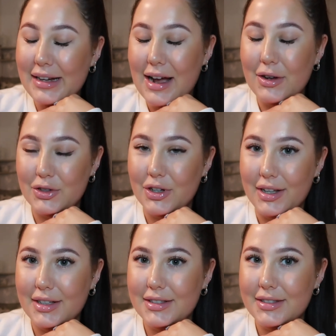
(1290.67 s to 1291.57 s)

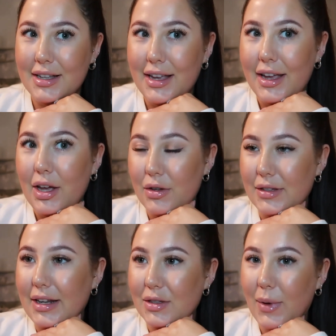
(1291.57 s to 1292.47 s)
actress who's
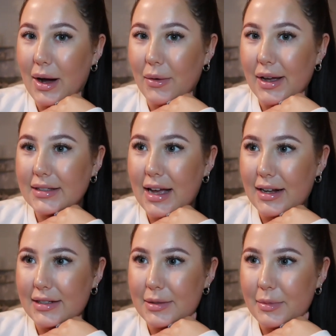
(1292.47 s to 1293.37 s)
in it as well is
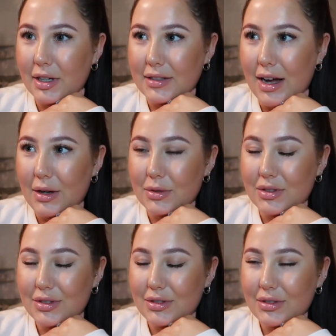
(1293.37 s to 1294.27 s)
Andie MacDowell's,